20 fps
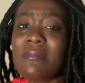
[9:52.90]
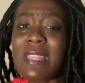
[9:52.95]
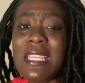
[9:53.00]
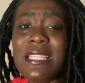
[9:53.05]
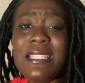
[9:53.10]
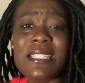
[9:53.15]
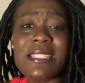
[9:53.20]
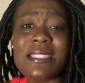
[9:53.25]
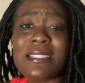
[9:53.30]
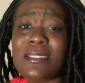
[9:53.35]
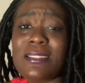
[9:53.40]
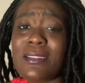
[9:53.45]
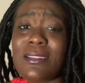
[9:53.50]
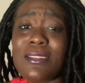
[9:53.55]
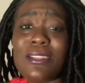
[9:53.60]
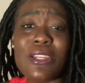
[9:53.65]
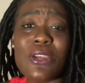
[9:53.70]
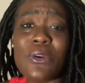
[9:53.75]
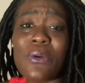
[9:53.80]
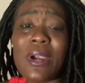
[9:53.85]
just,
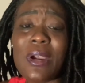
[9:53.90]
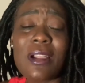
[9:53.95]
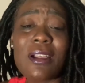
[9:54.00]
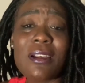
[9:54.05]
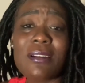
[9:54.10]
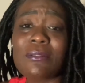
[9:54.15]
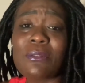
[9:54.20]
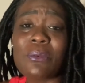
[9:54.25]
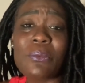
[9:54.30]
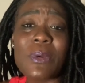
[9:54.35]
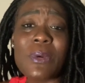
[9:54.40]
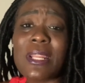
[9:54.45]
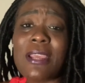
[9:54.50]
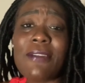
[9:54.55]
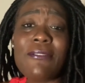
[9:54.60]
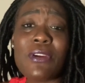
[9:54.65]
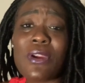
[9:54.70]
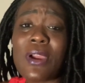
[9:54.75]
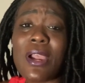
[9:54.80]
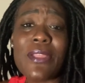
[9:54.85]
you know,
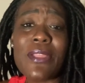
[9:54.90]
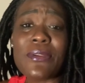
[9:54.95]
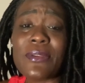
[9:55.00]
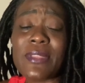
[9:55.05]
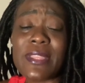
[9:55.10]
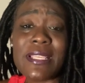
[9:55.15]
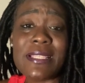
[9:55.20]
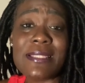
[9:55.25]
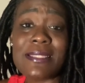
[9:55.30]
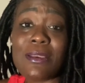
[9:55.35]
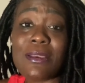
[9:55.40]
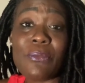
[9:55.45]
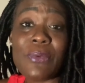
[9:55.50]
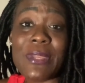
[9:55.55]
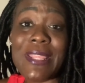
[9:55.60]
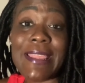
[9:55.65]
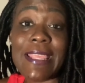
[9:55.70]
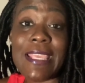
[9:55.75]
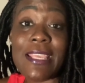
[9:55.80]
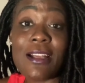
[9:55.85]
whatever other things that we
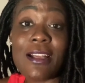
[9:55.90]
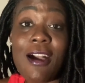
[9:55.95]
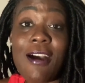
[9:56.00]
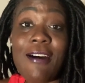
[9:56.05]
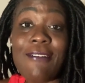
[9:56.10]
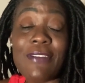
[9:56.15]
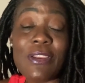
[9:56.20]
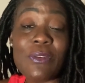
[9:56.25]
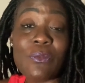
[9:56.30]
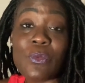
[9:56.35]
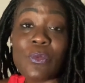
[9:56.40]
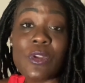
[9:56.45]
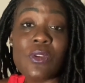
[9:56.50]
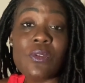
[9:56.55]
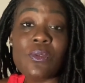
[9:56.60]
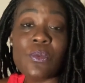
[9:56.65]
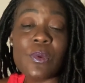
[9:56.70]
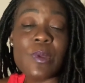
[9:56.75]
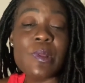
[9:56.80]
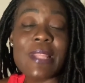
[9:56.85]
think of. And
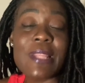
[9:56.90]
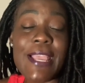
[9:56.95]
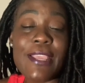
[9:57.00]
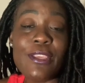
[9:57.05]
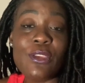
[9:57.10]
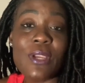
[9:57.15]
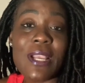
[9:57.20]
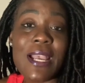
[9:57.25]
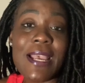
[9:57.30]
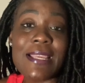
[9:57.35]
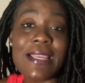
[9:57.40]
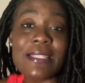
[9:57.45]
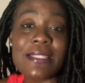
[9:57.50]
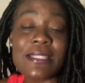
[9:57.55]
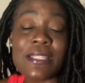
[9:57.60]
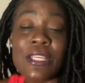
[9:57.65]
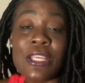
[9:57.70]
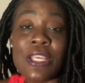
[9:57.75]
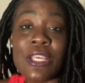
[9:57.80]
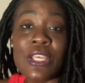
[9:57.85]
we'll let you guys
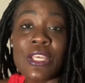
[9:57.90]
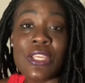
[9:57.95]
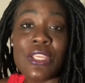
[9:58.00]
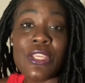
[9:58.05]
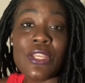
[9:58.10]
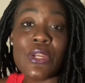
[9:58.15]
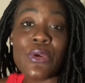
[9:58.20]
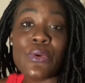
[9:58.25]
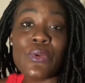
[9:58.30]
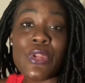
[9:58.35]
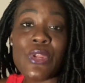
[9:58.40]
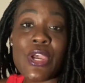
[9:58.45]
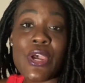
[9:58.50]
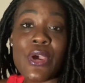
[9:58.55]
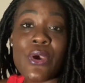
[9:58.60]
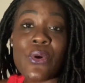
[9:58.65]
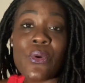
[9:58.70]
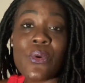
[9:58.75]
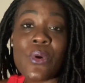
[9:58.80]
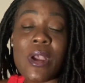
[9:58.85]

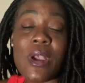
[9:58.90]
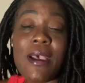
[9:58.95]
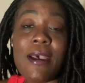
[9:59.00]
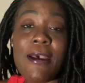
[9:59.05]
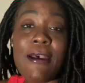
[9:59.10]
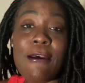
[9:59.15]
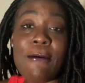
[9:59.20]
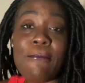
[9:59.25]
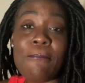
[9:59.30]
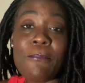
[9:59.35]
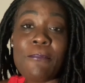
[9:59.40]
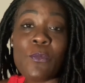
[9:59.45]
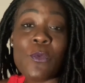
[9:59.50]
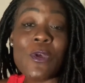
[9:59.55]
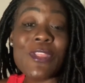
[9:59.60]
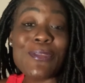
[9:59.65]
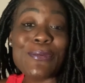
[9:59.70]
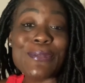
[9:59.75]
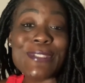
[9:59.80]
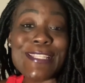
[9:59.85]
know
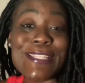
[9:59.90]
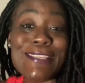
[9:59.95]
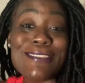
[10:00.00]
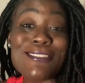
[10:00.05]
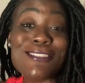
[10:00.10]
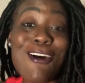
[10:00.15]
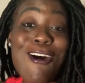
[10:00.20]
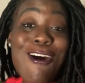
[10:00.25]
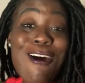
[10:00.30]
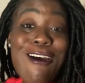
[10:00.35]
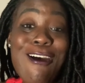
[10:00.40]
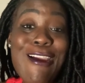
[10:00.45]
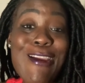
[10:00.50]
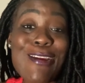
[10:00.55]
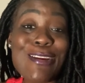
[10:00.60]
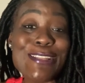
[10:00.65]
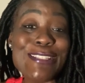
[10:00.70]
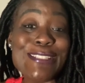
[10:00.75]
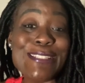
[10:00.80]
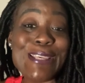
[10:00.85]
what those things are.
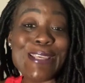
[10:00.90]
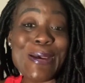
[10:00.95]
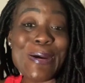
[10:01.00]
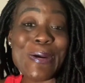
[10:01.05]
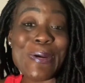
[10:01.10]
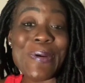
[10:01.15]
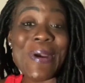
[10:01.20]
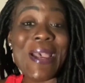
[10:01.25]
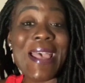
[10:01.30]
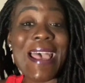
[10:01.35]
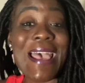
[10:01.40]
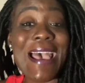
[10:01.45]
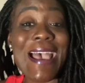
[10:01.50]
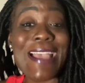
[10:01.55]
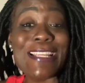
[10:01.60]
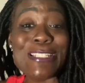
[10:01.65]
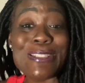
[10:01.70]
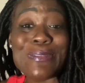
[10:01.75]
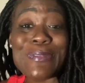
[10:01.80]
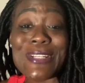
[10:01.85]
So I
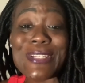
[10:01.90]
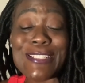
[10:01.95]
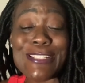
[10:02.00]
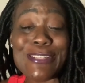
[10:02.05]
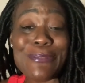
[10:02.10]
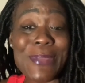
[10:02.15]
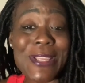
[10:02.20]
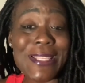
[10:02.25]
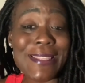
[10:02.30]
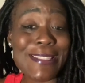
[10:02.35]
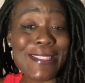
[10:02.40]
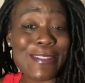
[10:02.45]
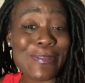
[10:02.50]
just wanted to make this